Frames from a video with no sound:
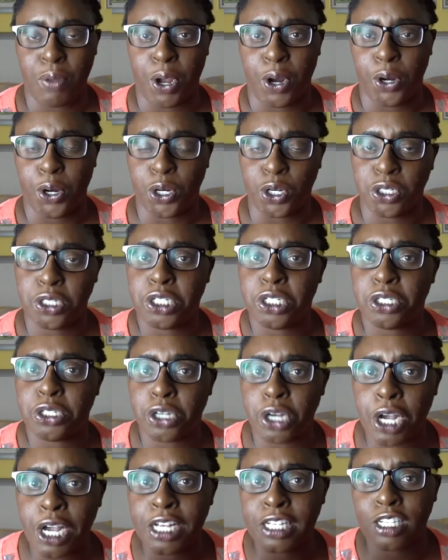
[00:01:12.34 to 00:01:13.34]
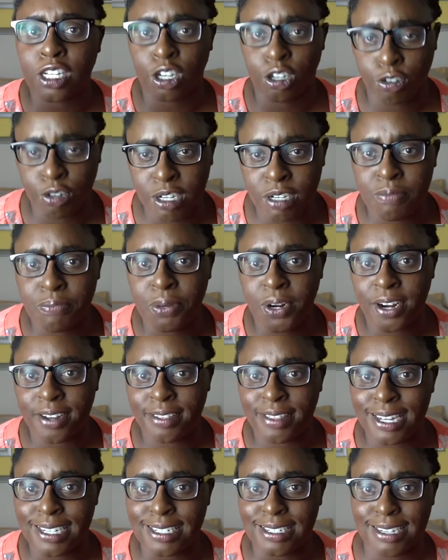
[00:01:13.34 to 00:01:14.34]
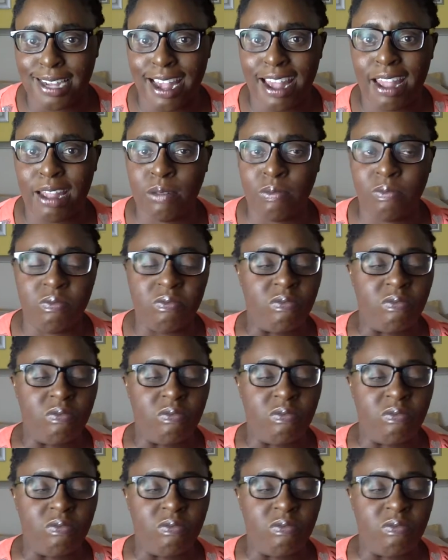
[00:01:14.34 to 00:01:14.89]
my Hershey's Cookies and Cream Bar that day.